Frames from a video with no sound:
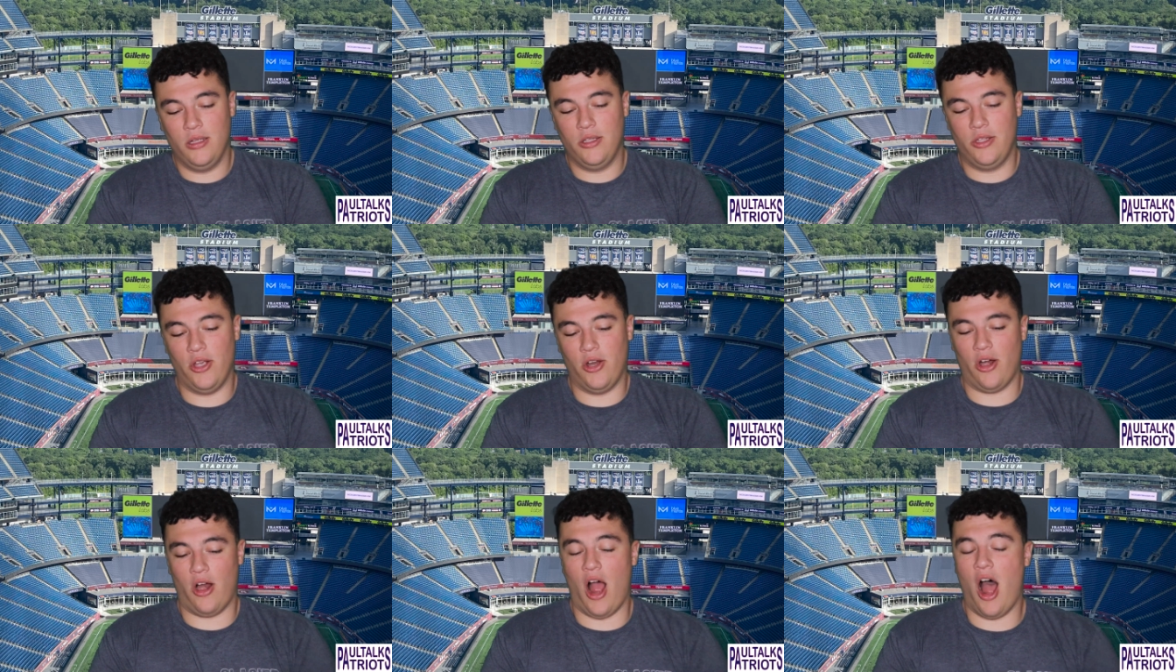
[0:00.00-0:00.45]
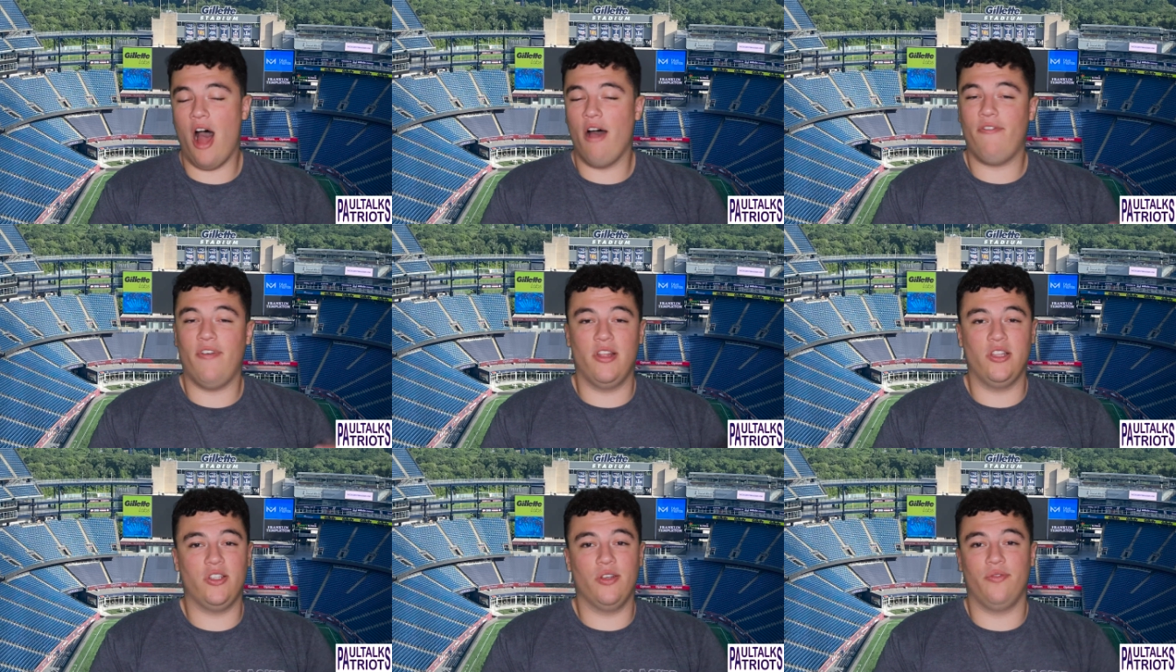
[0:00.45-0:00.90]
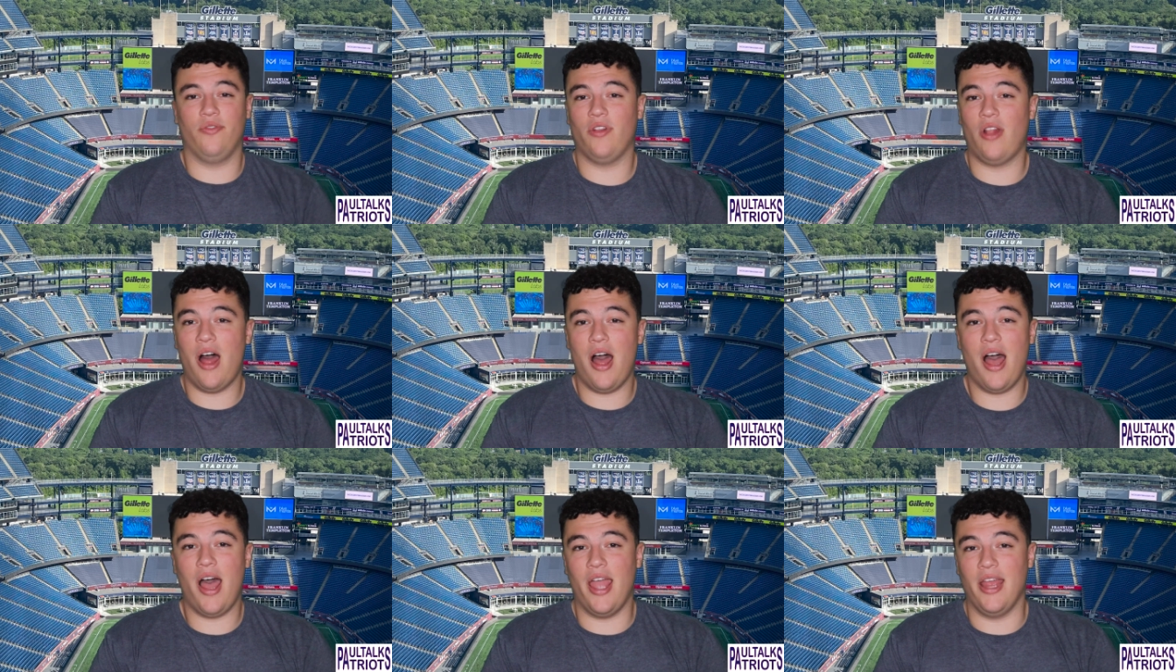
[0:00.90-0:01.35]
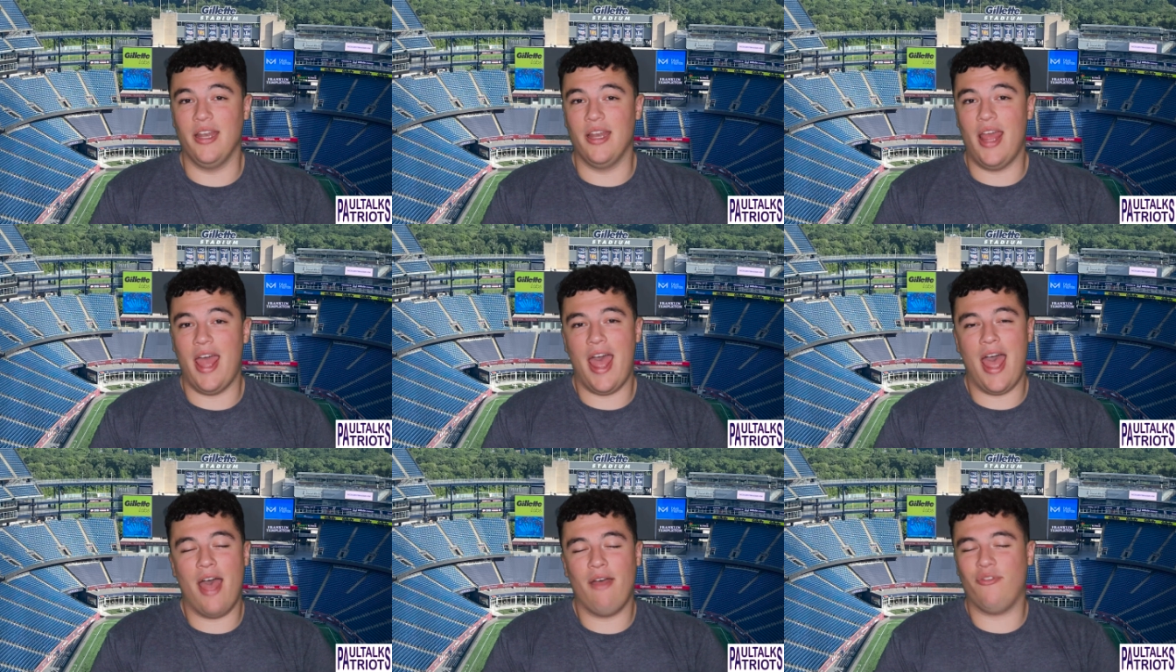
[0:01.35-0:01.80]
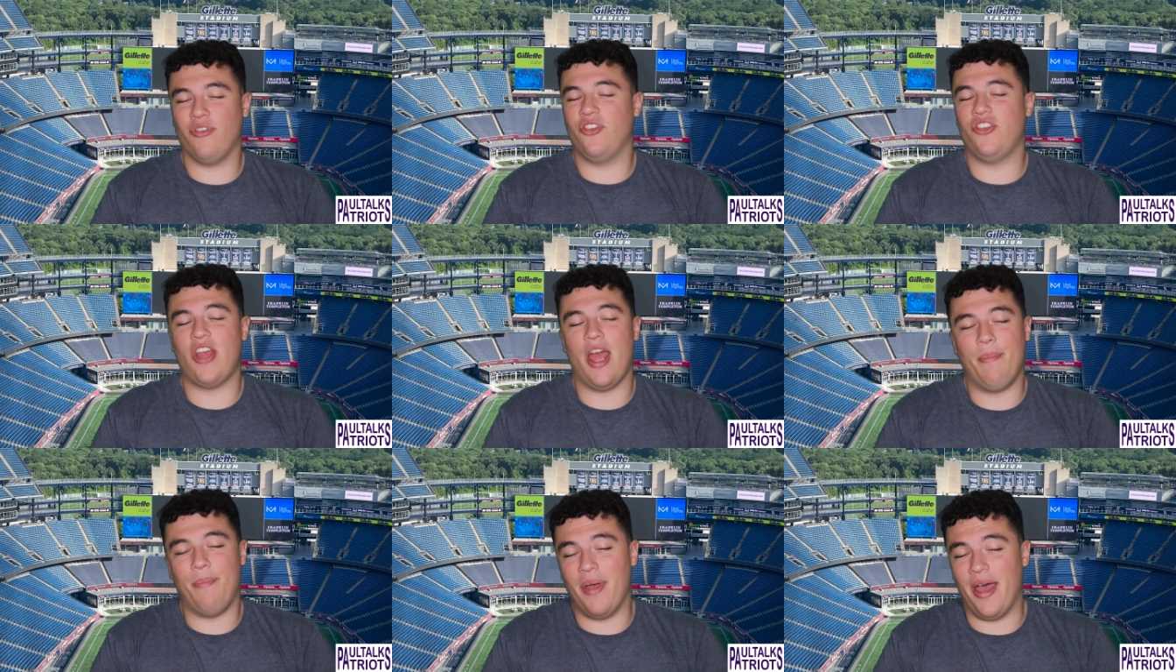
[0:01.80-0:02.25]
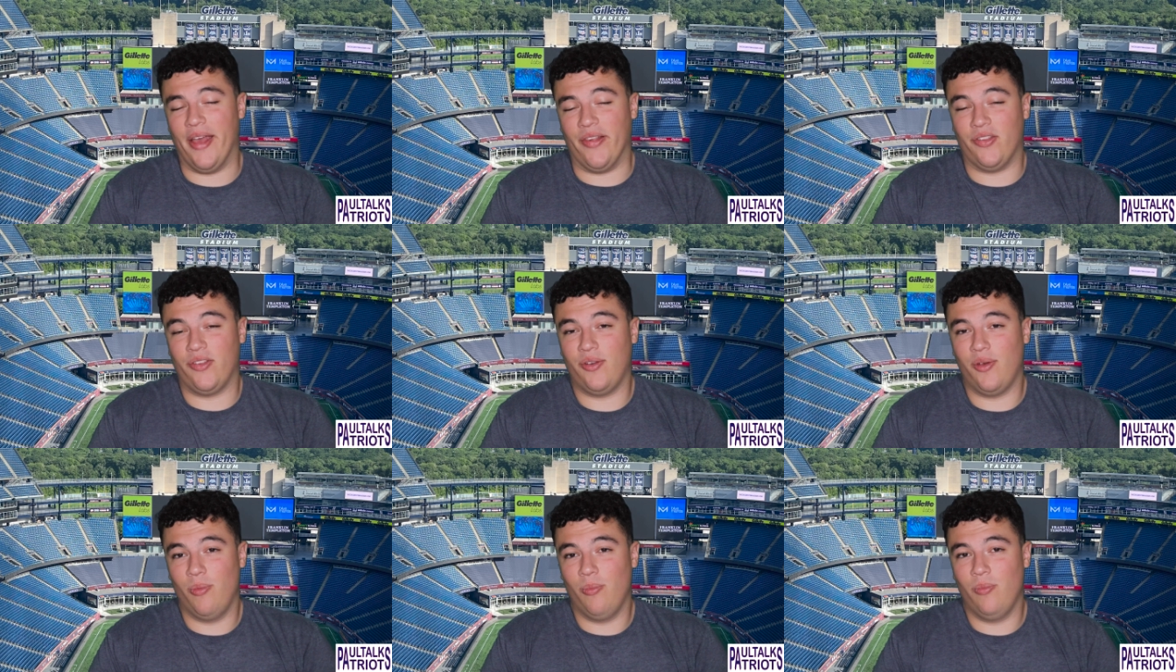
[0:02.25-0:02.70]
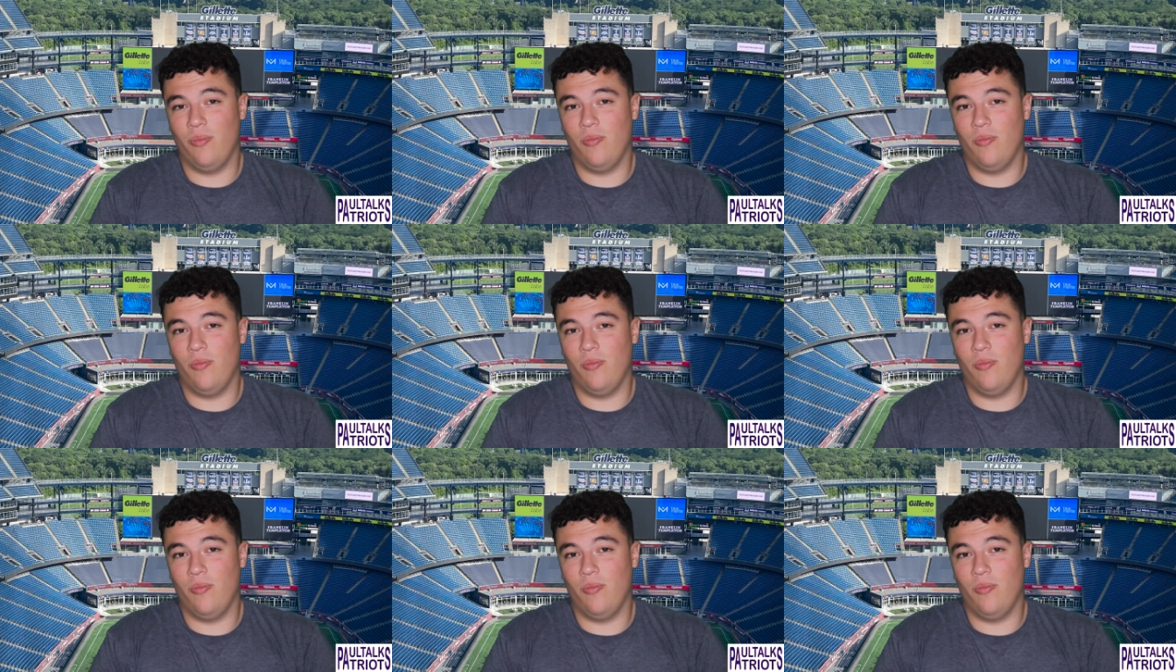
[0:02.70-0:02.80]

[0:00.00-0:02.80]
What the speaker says: Their offensive line, average at best.